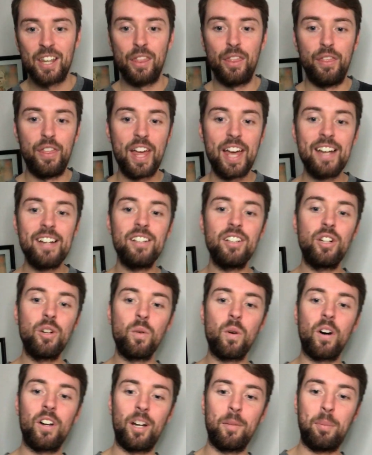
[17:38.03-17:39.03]
then
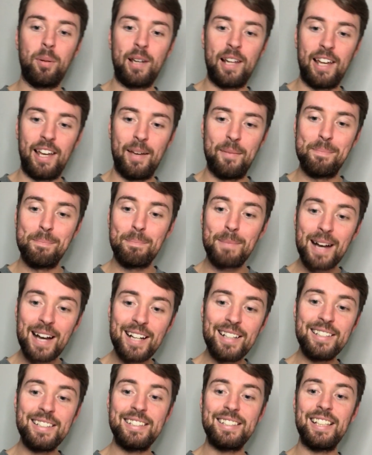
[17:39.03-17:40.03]
go on to play
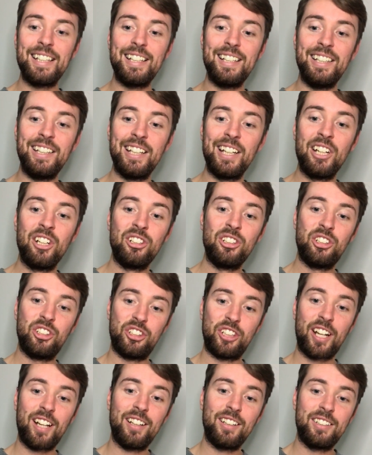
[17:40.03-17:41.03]
Man City,
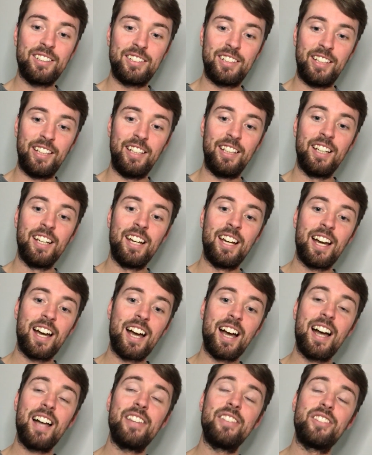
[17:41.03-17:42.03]
Chelsea
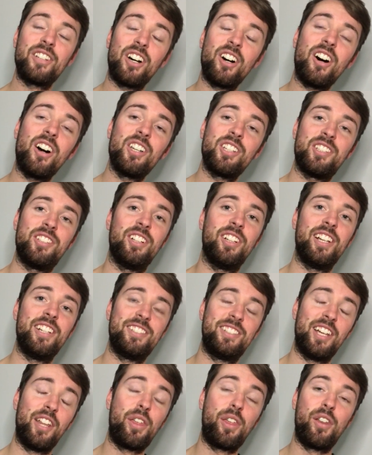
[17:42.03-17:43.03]
and Arsenal
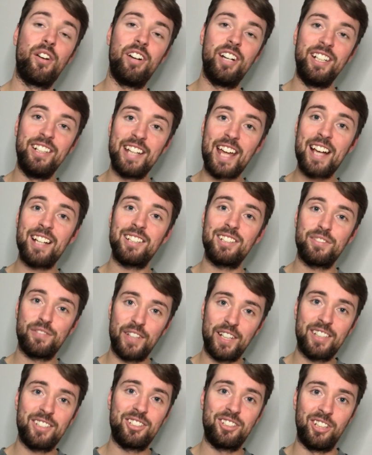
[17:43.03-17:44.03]
as the three next
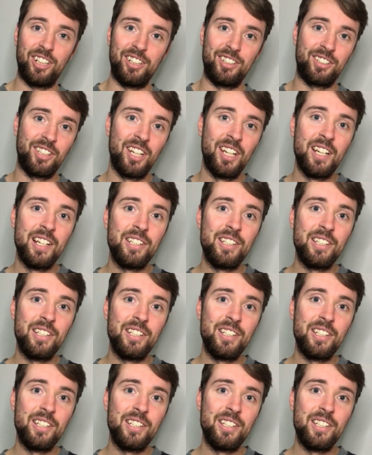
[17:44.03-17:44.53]
fixtures.